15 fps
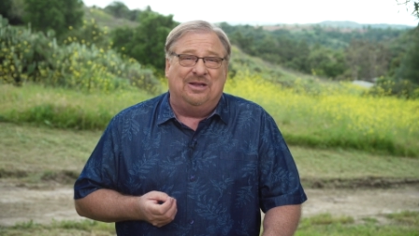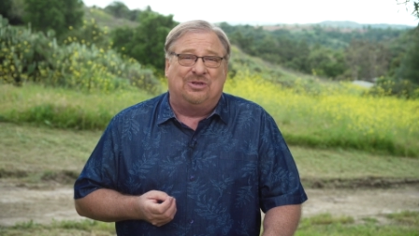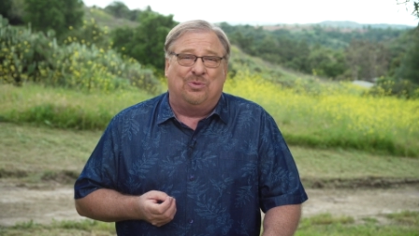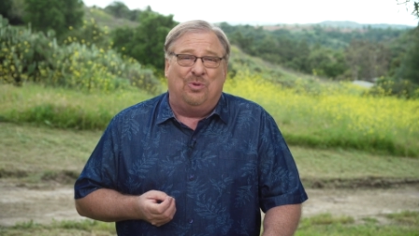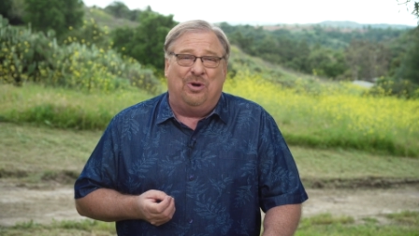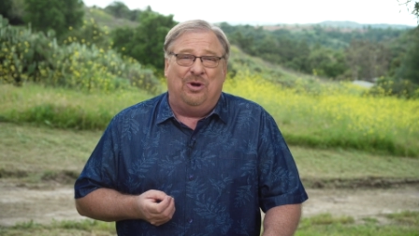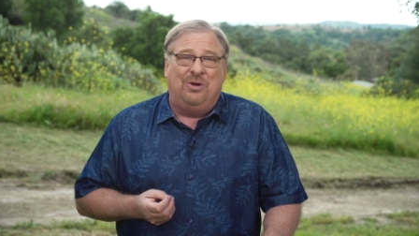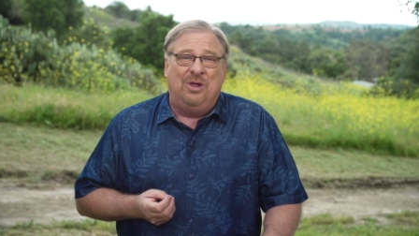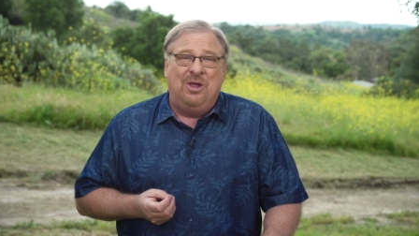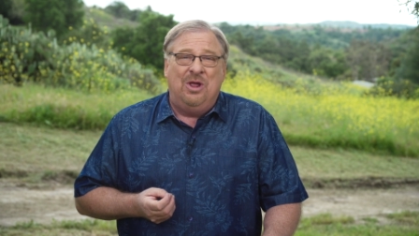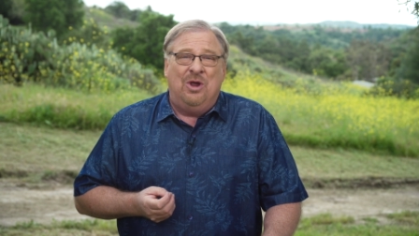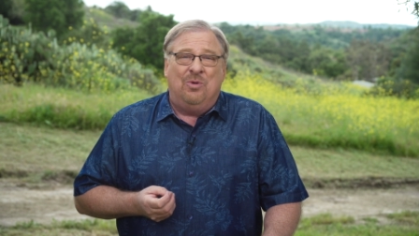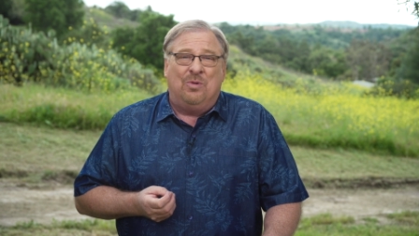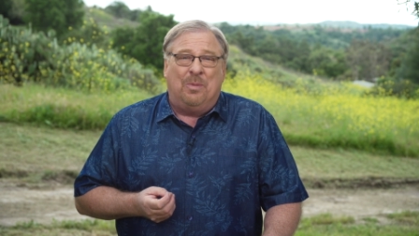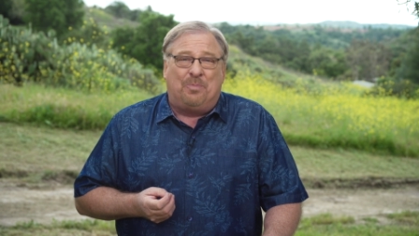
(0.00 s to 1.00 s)
It's the word
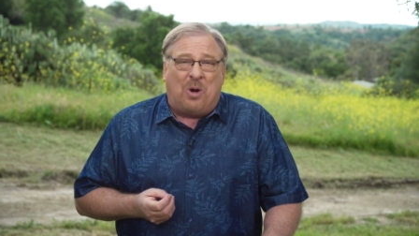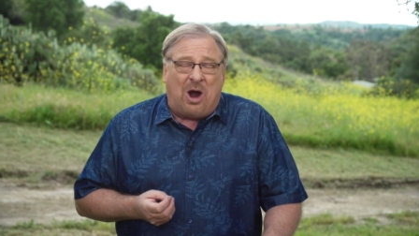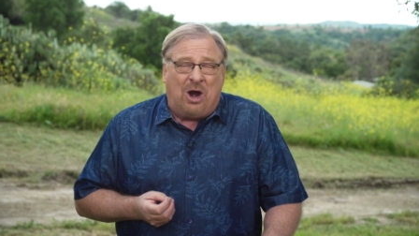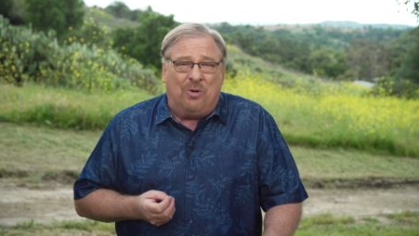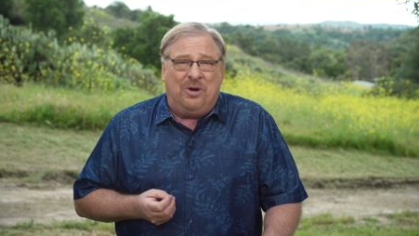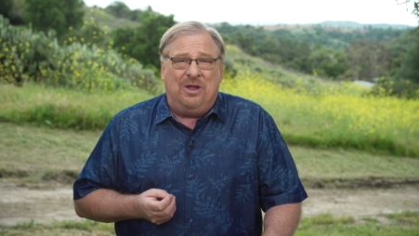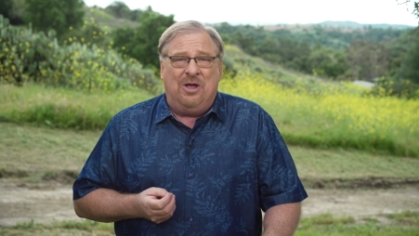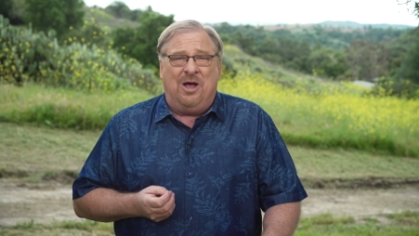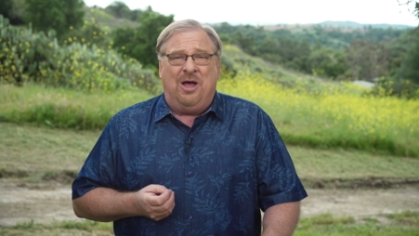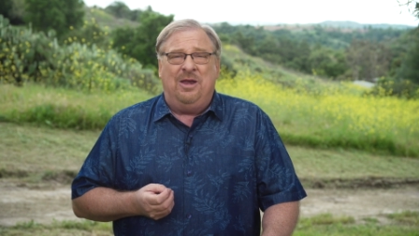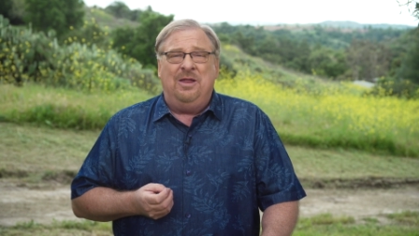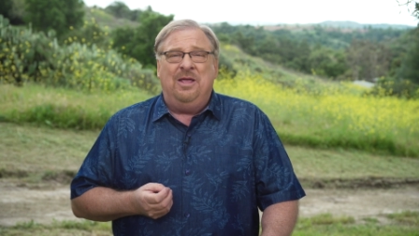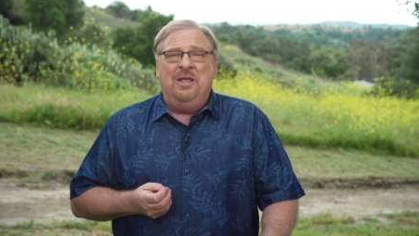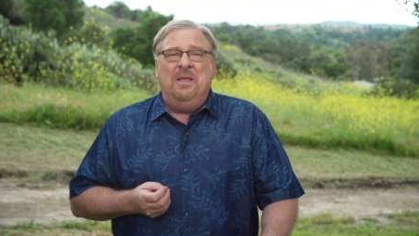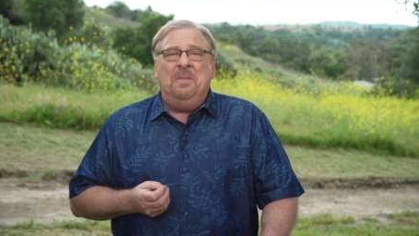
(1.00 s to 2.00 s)

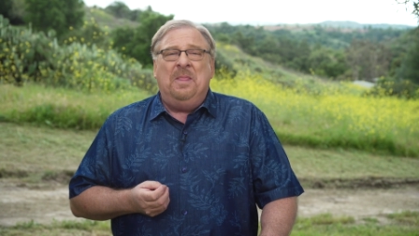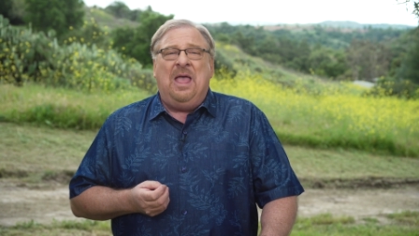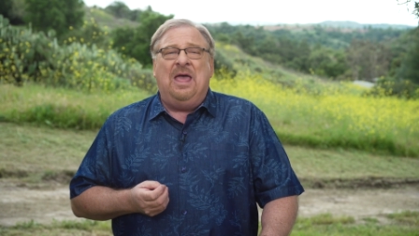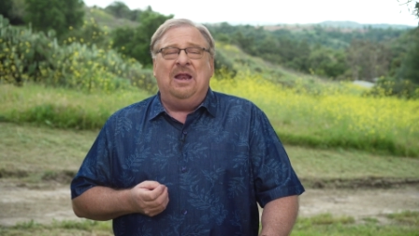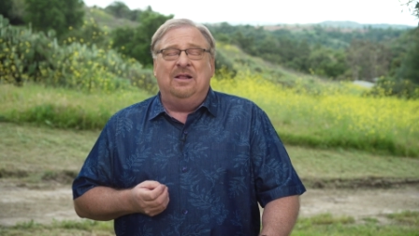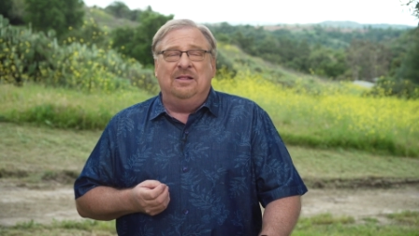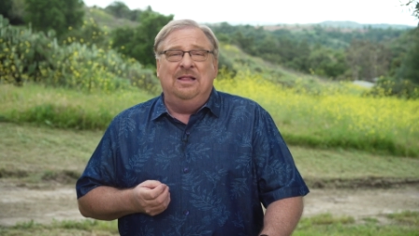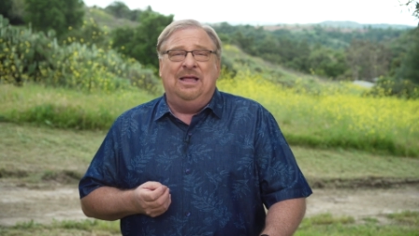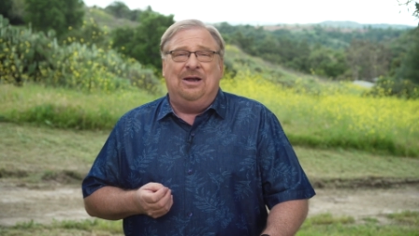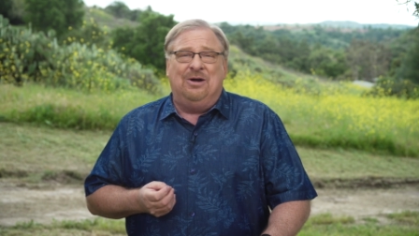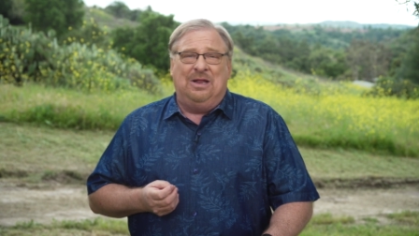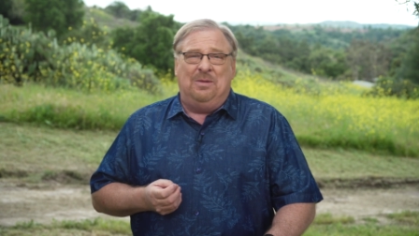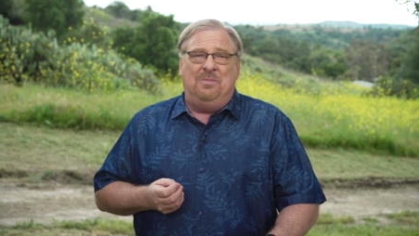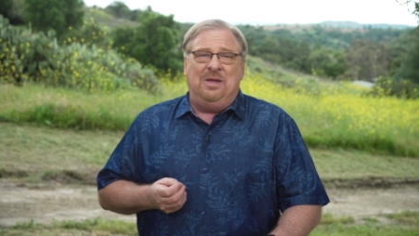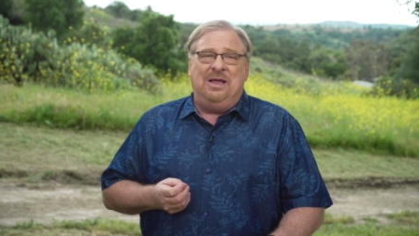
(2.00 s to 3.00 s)
riparion, and it
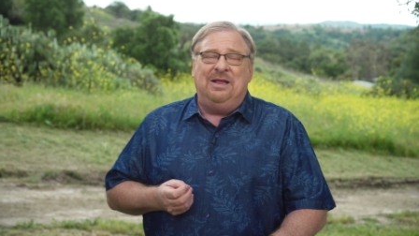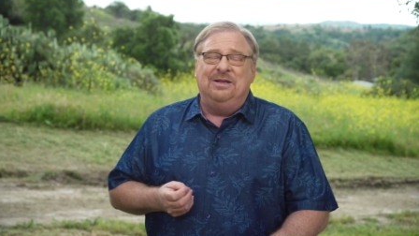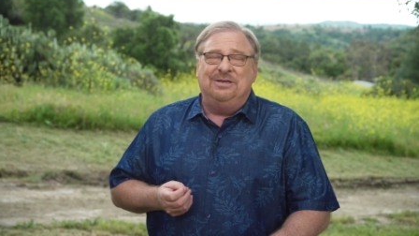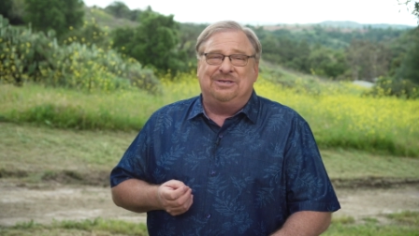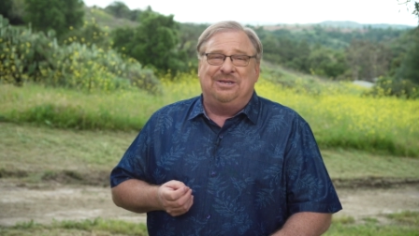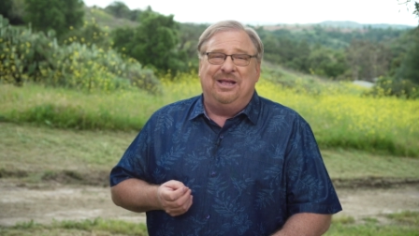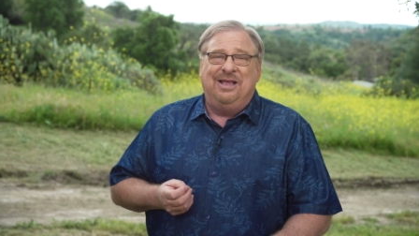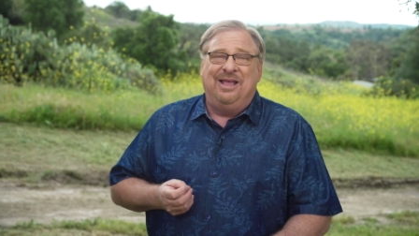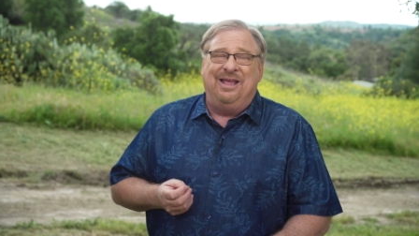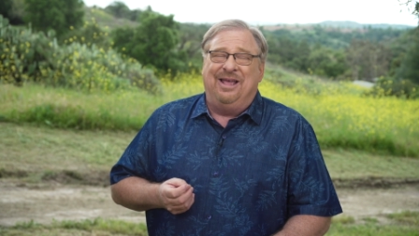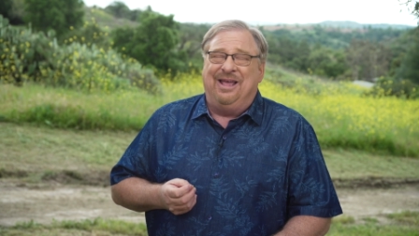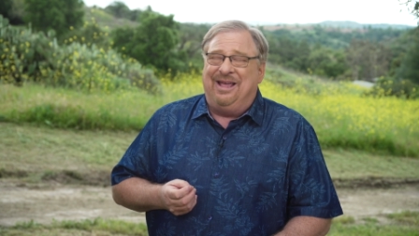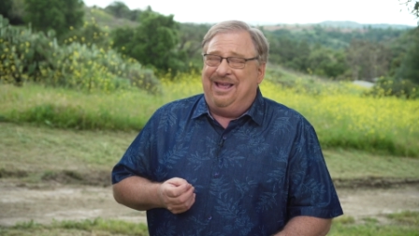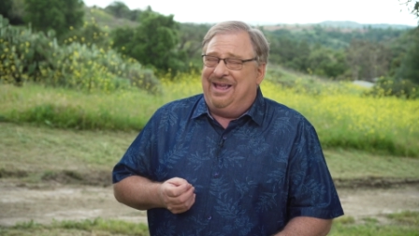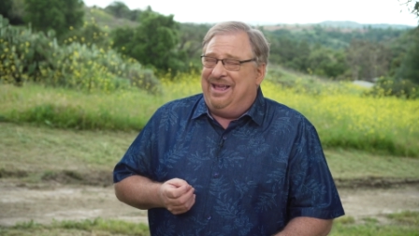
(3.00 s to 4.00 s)
literally means
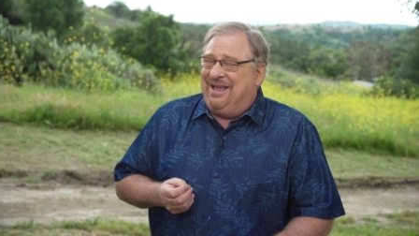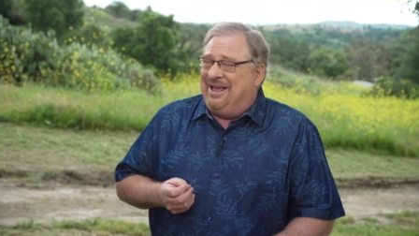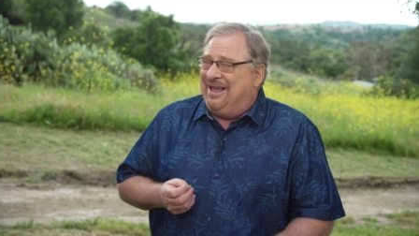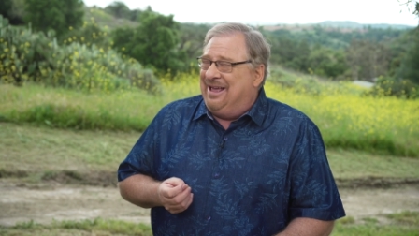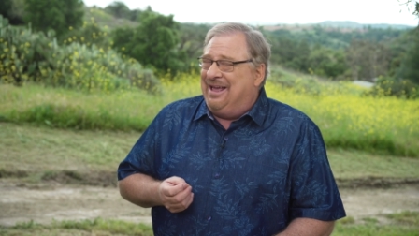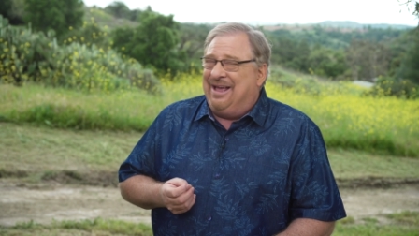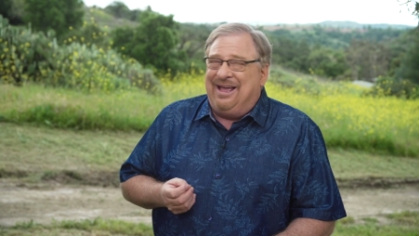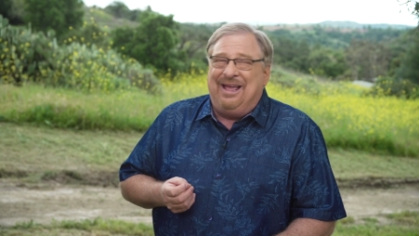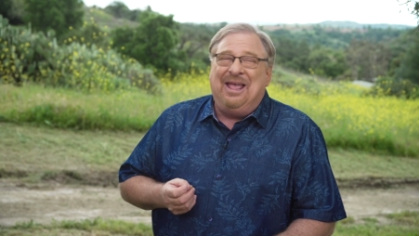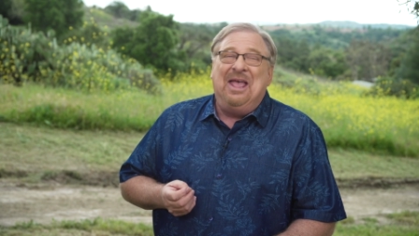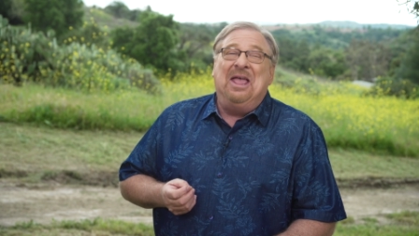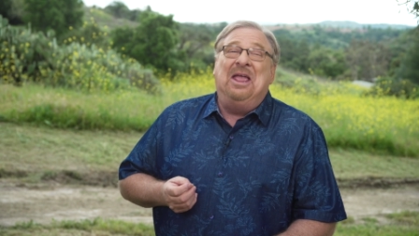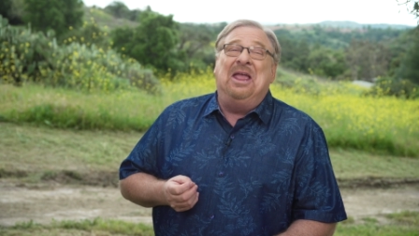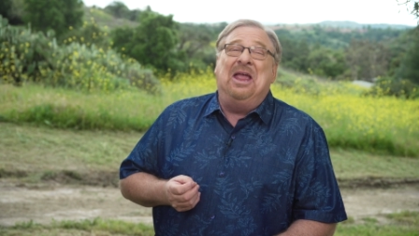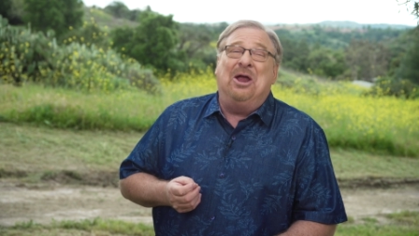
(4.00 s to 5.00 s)

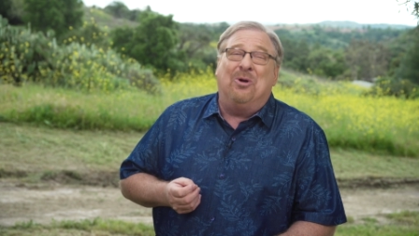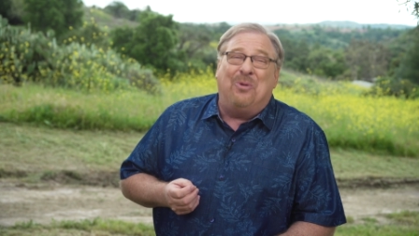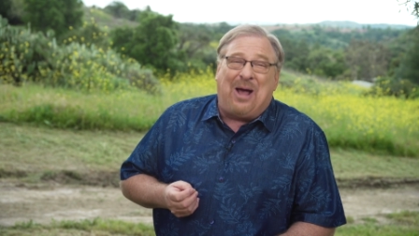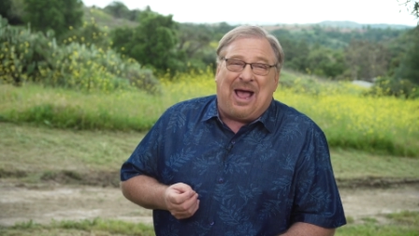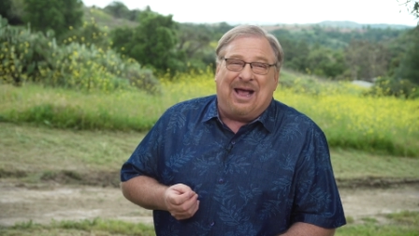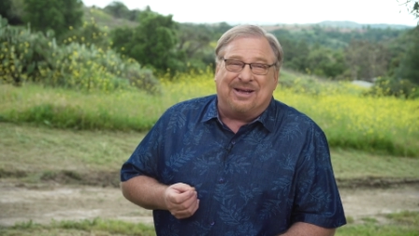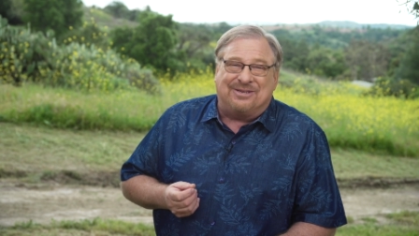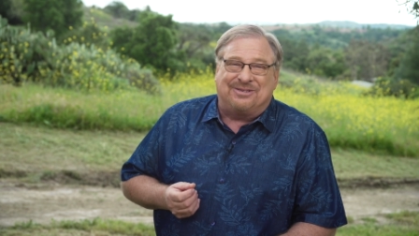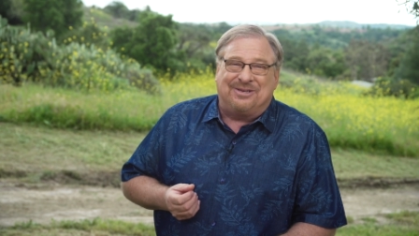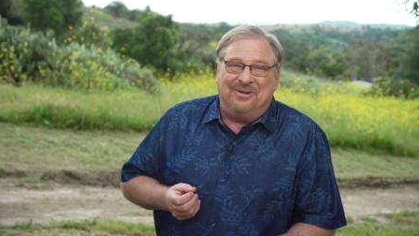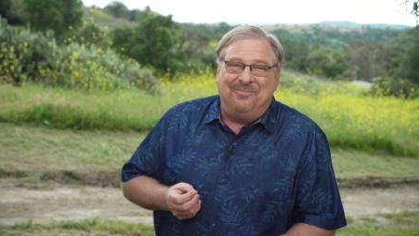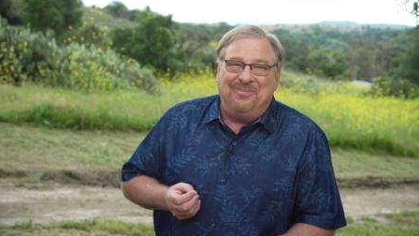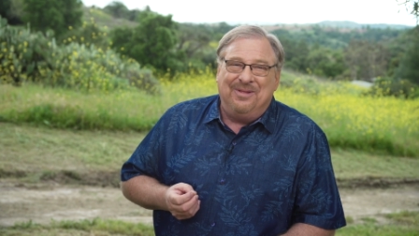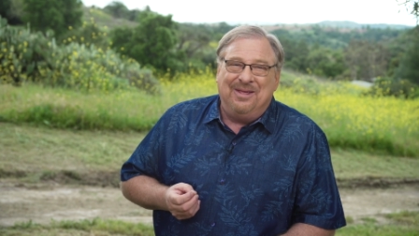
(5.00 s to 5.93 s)
earwax.